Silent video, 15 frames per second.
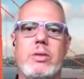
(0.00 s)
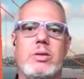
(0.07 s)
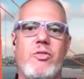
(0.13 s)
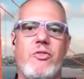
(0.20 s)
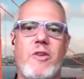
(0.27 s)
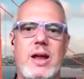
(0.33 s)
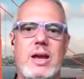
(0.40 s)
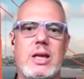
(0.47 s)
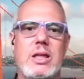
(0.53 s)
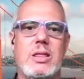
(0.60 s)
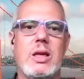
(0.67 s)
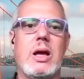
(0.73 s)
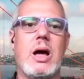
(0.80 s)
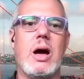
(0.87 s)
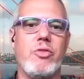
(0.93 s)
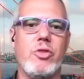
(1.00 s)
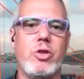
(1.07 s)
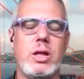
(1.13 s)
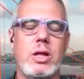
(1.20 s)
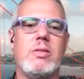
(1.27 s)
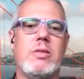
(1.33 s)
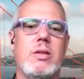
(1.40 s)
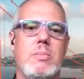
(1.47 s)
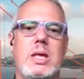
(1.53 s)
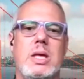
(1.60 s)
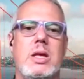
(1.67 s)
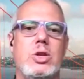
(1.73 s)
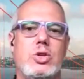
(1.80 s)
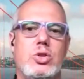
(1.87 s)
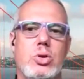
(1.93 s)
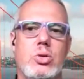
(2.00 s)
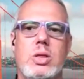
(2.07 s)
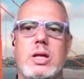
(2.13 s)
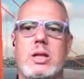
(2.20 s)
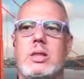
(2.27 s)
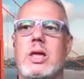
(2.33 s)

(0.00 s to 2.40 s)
defining the governance and making sure that